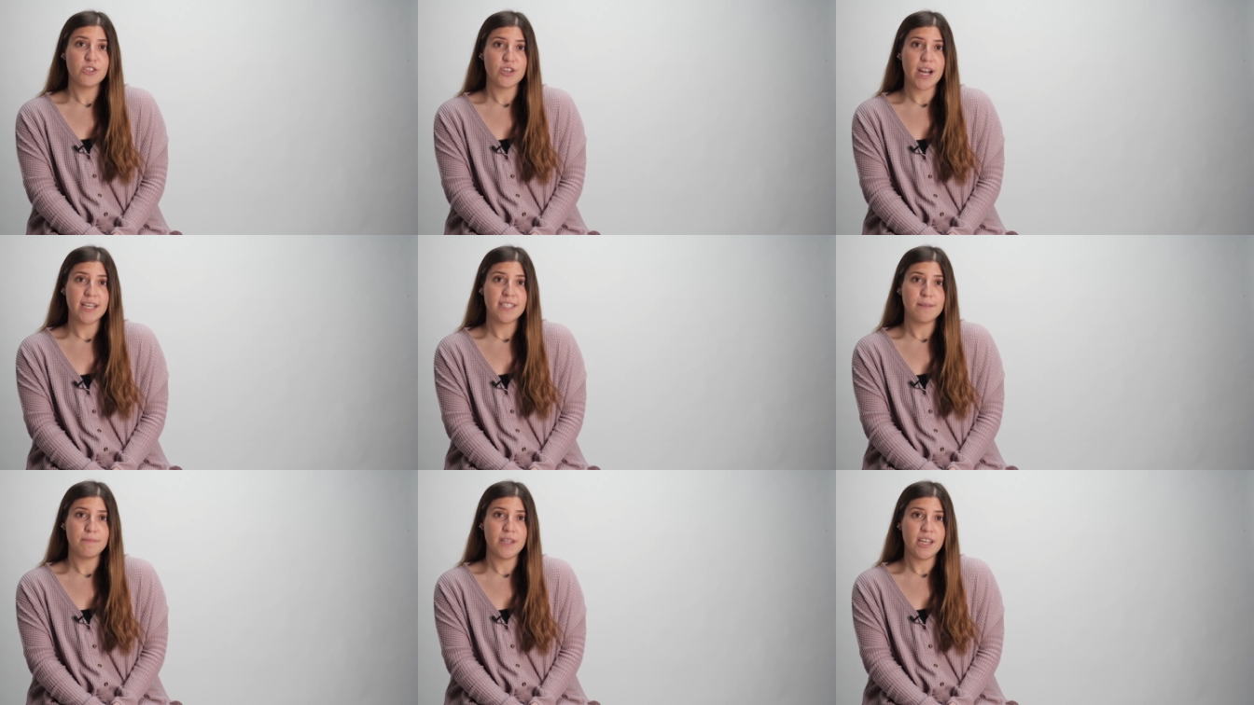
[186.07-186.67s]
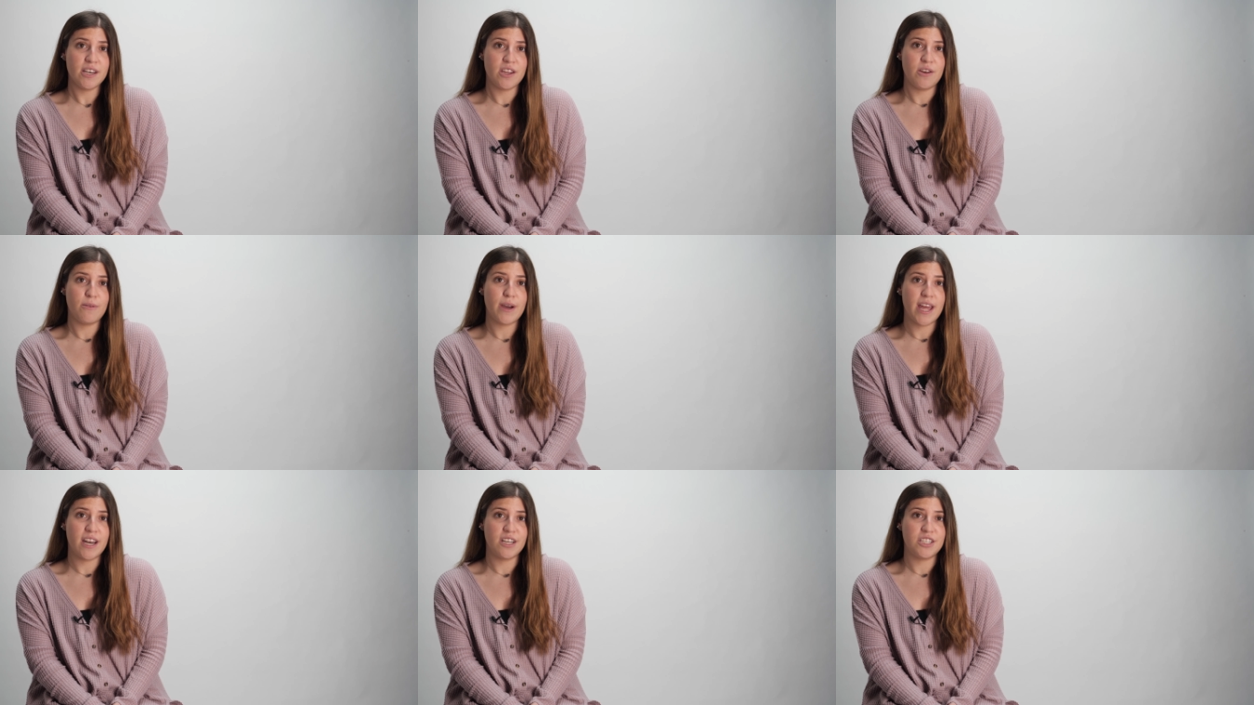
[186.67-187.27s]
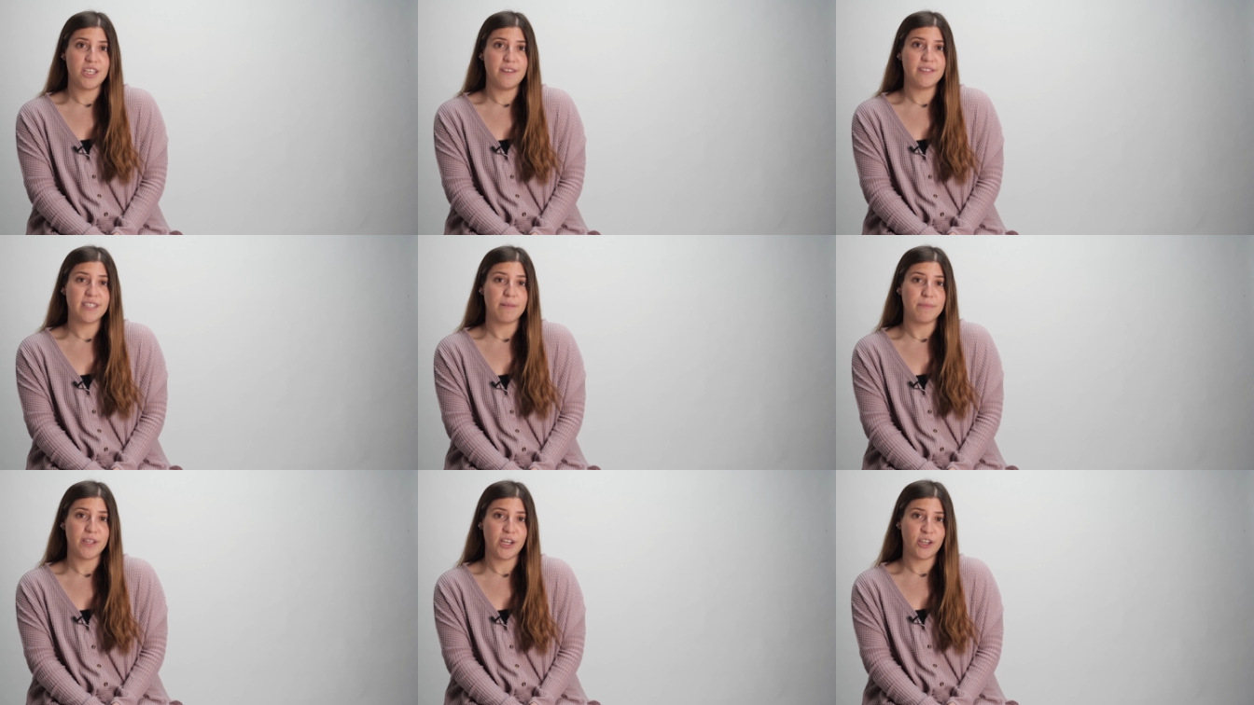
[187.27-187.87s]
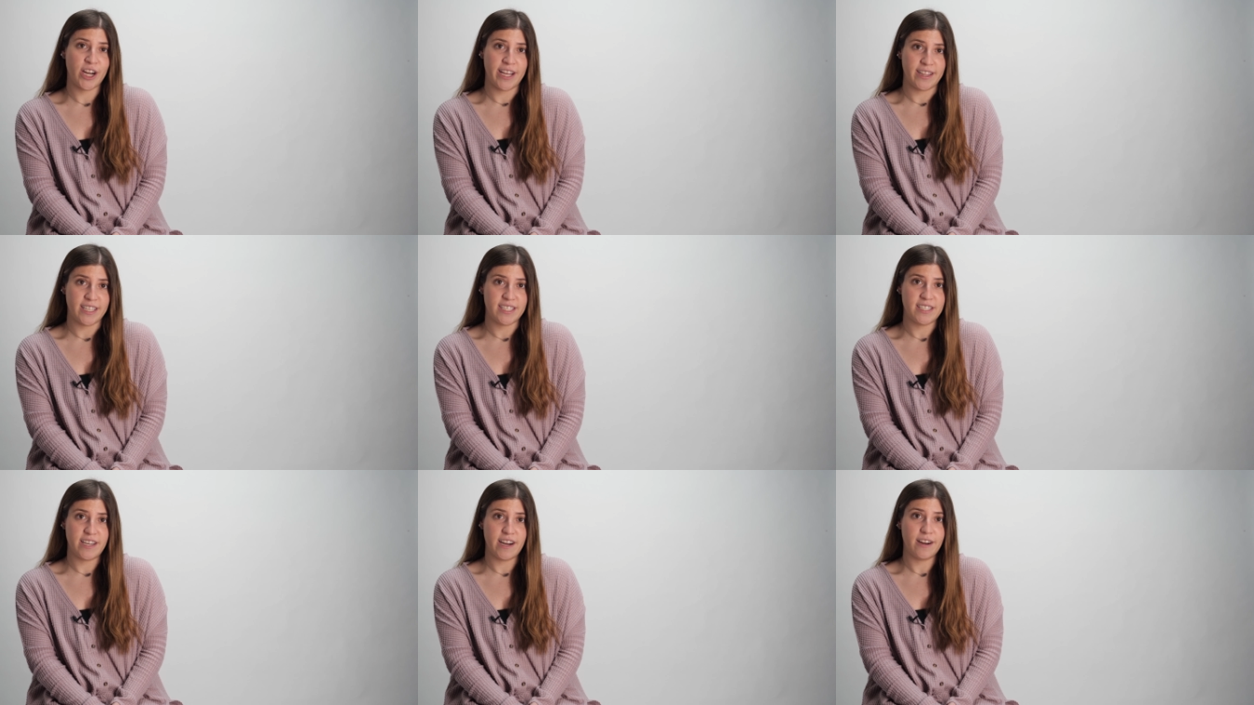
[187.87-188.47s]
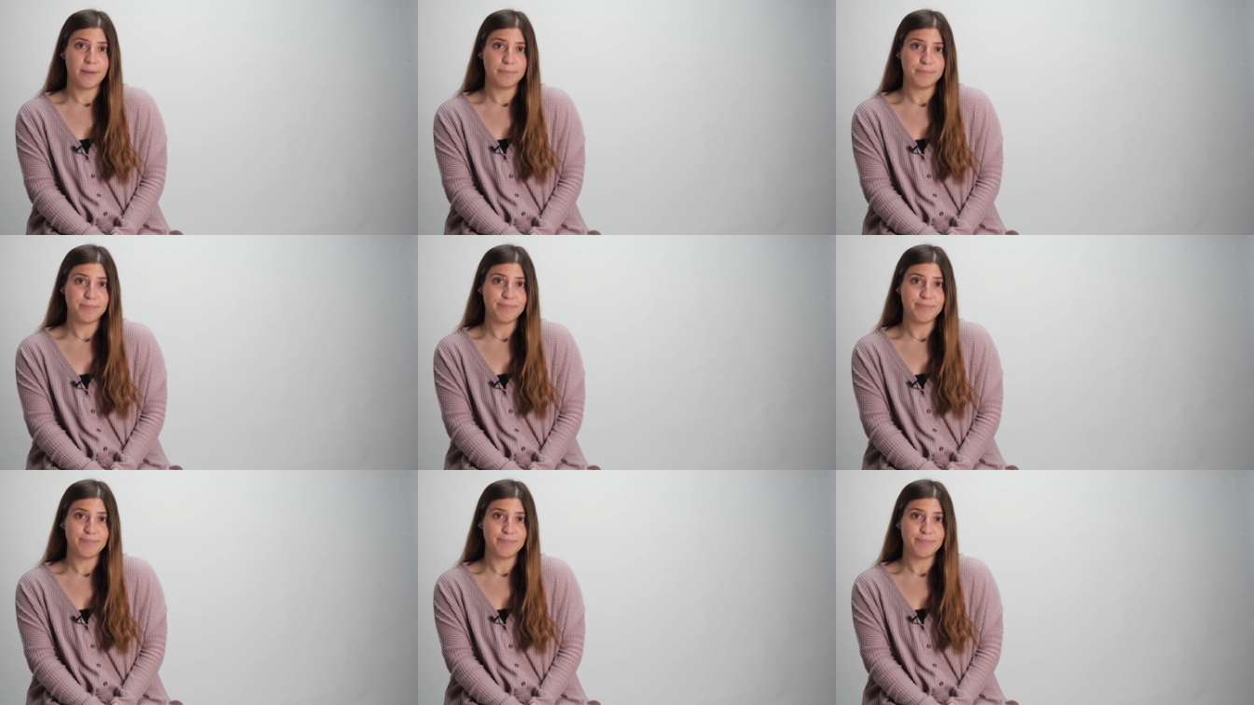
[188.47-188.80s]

Try something new and achieve something great this year.